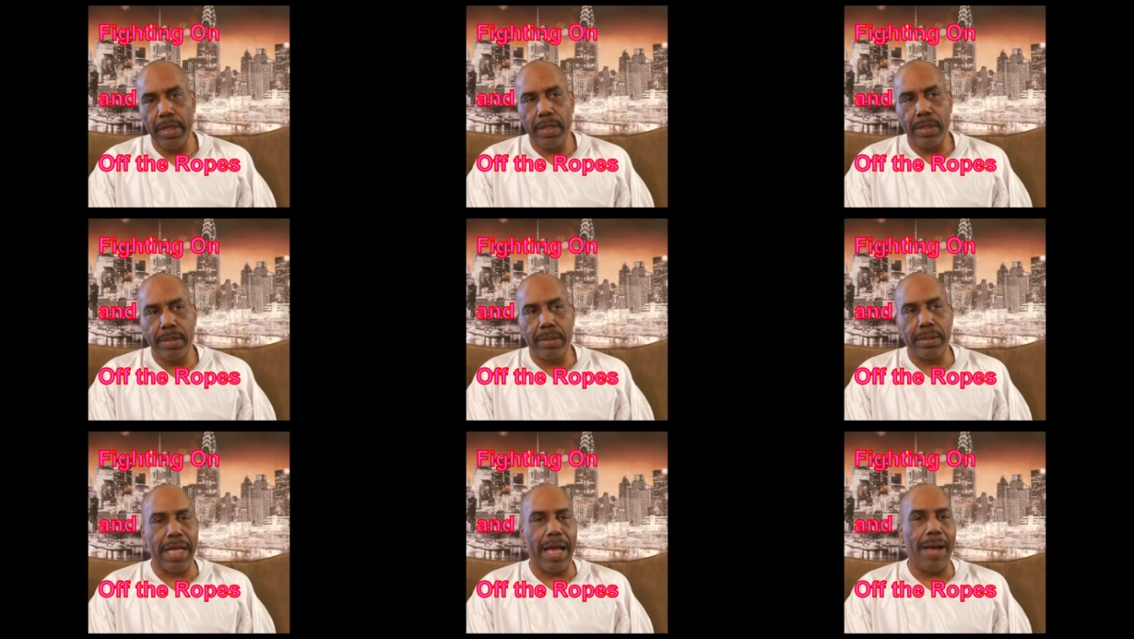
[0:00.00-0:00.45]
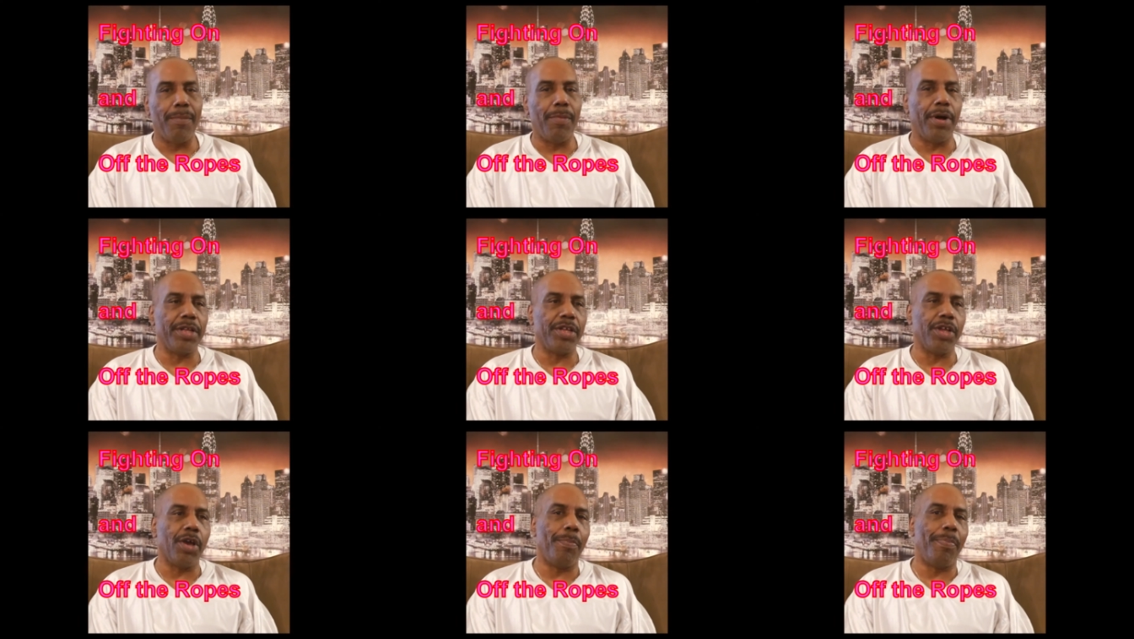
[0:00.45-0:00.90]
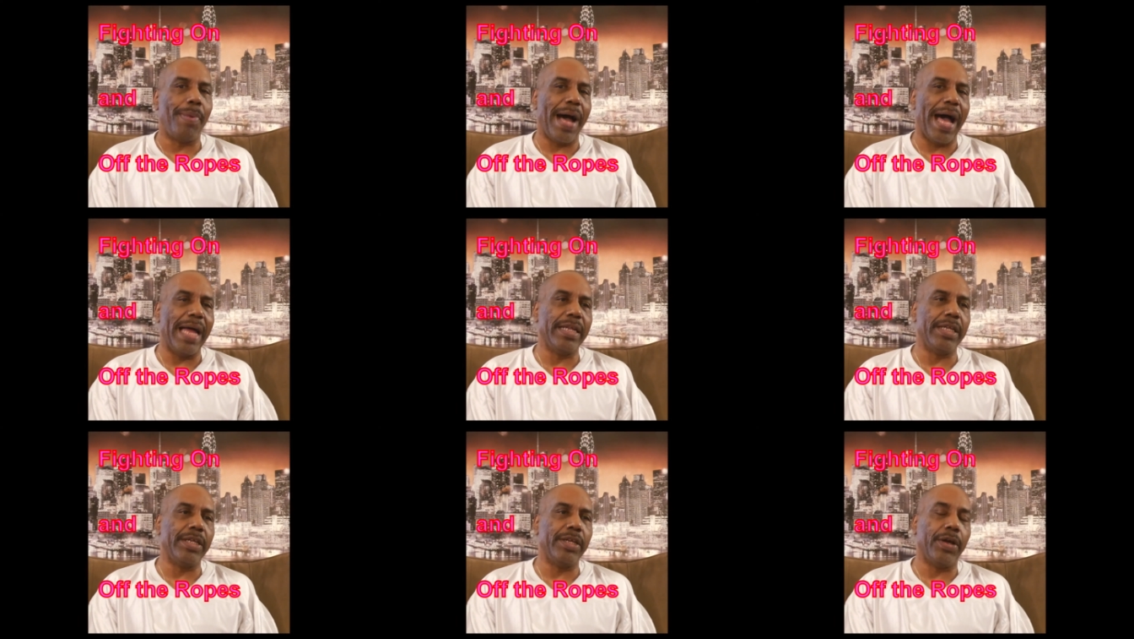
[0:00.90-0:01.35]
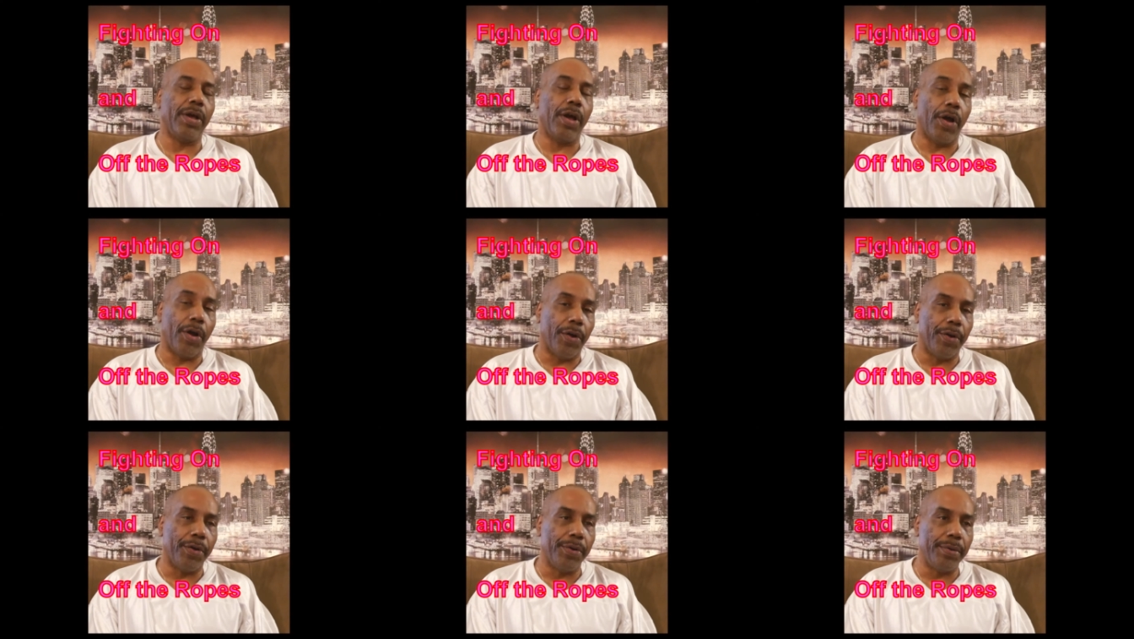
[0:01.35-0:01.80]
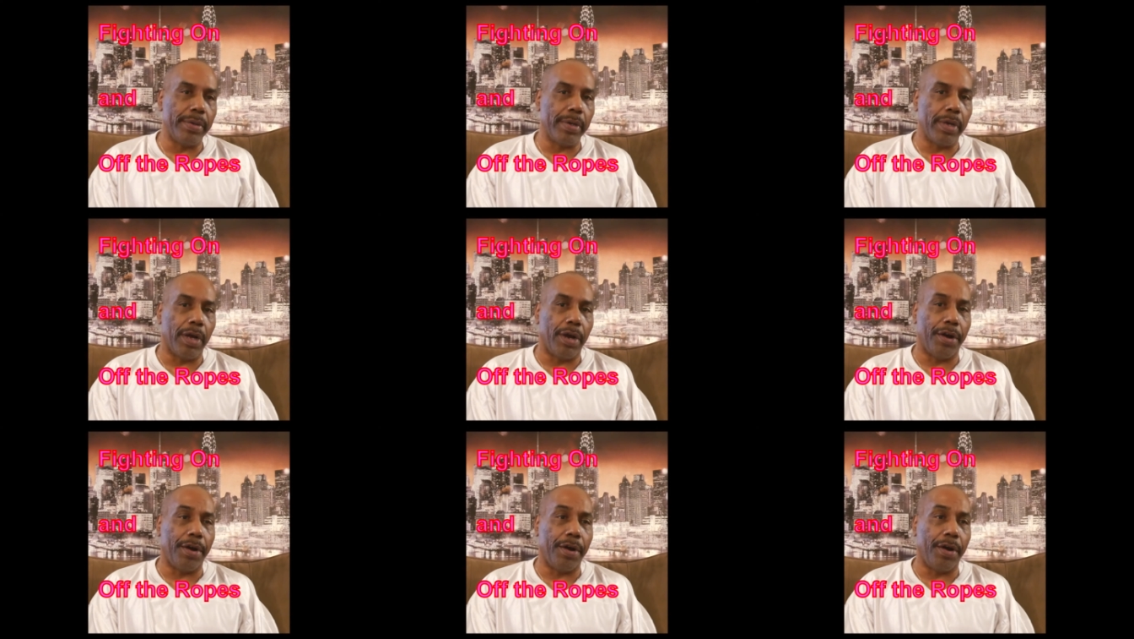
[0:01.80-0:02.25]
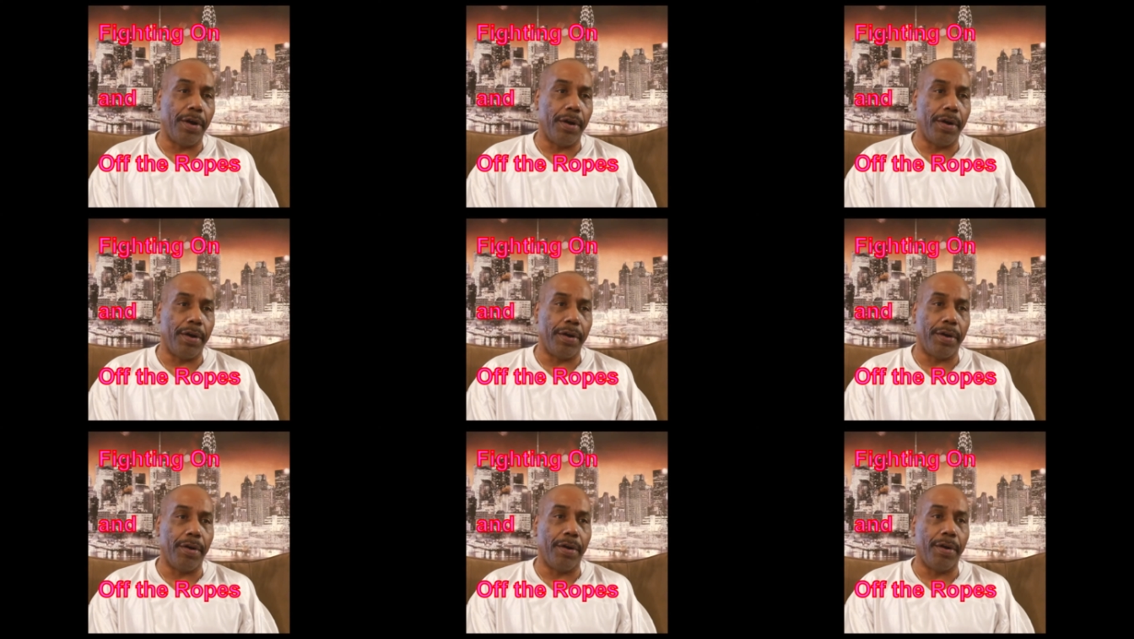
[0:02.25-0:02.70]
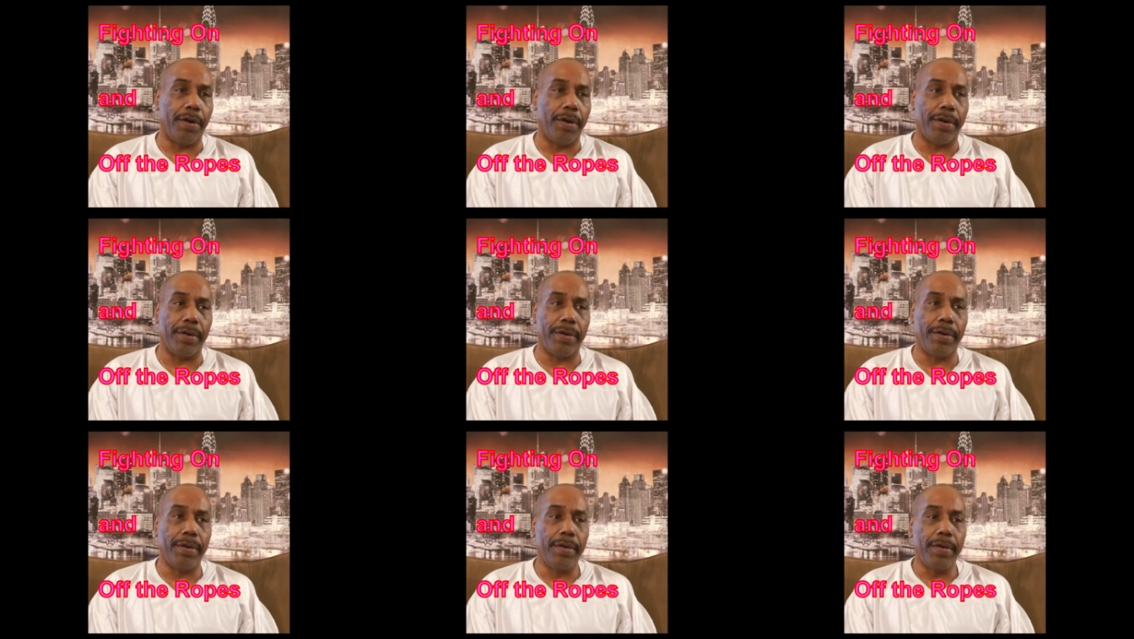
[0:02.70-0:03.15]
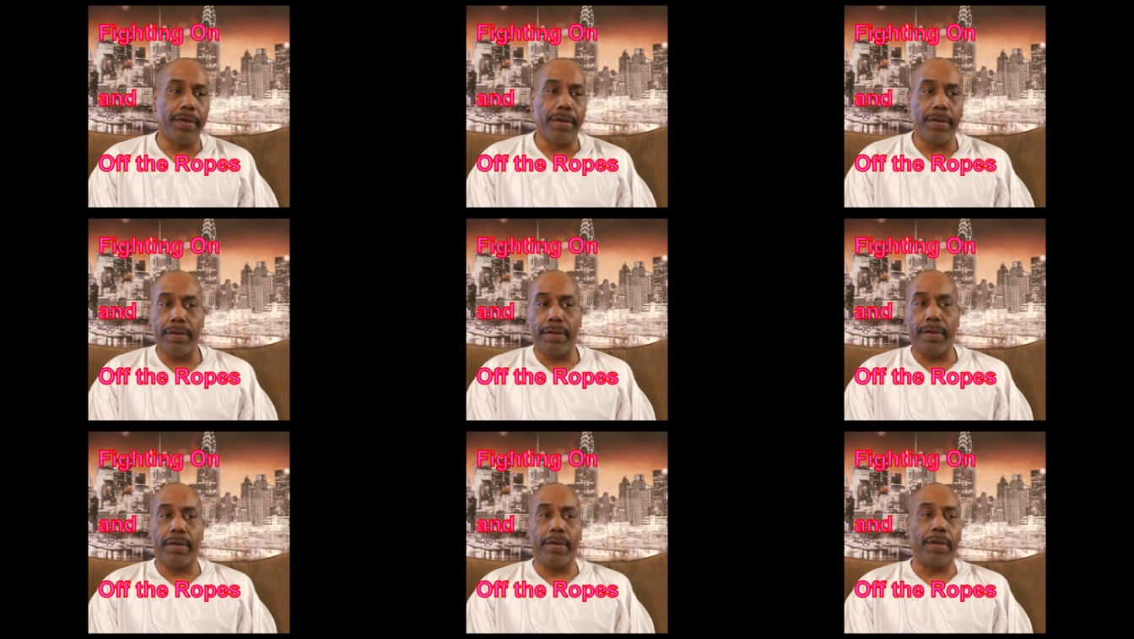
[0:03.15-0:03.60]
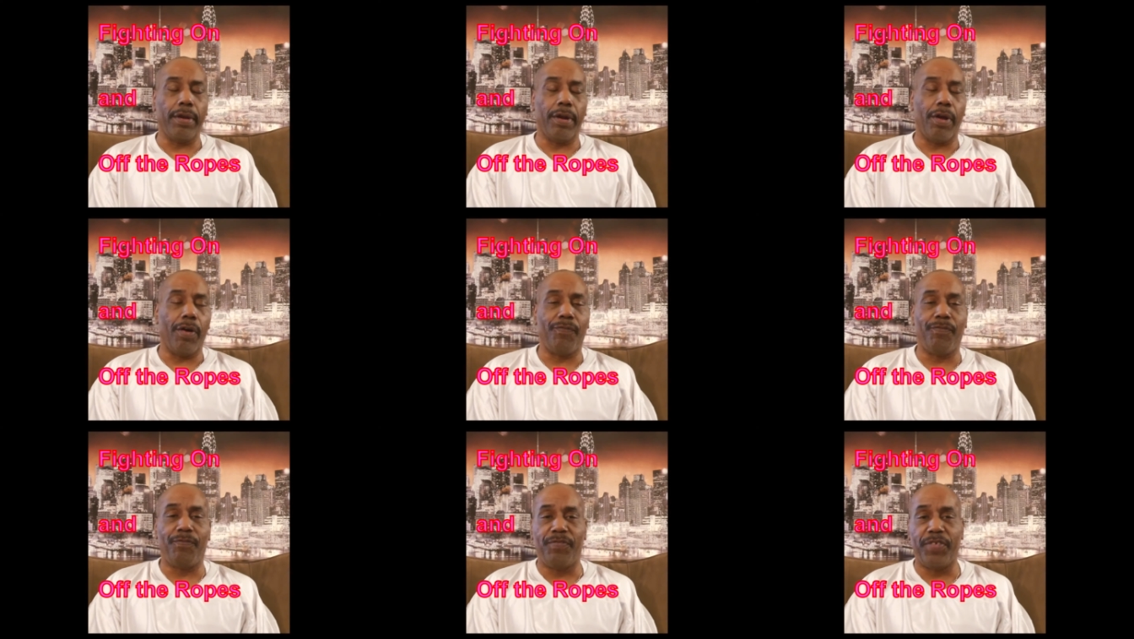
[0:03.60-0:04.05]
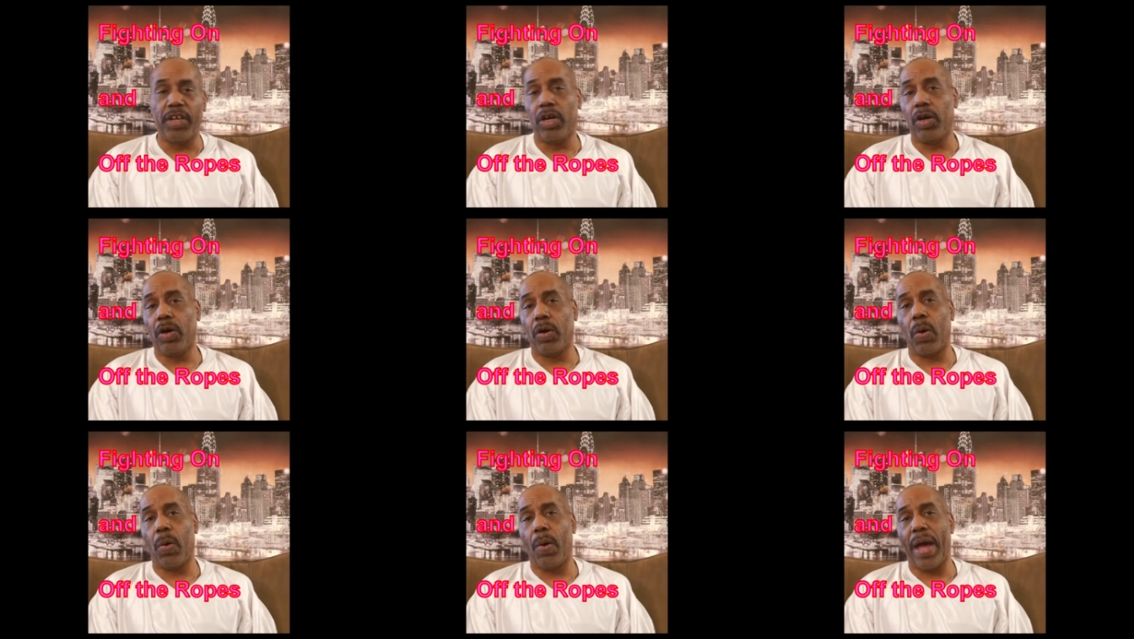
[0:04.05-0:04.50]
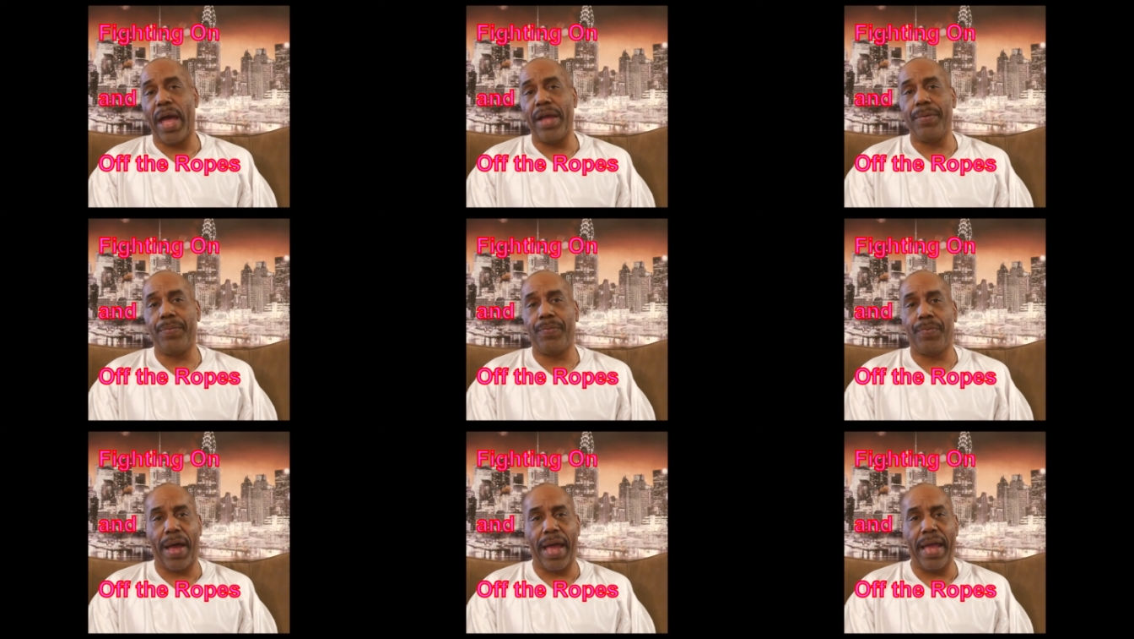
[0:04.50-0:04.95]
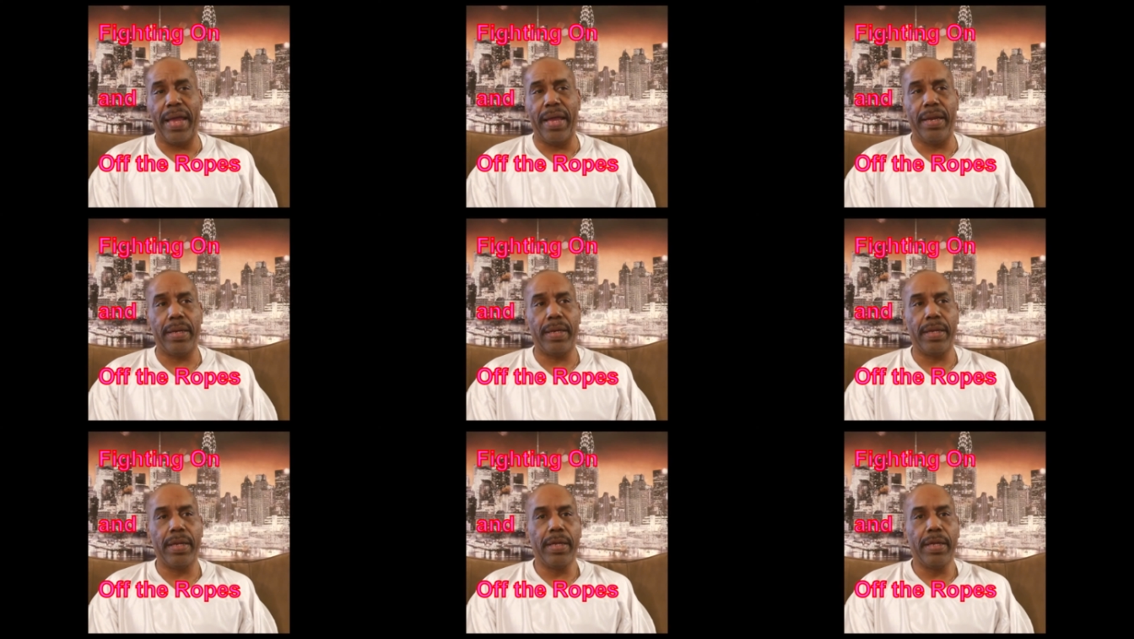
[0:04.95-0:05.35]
something on your body hurt, or you don't feel quite right.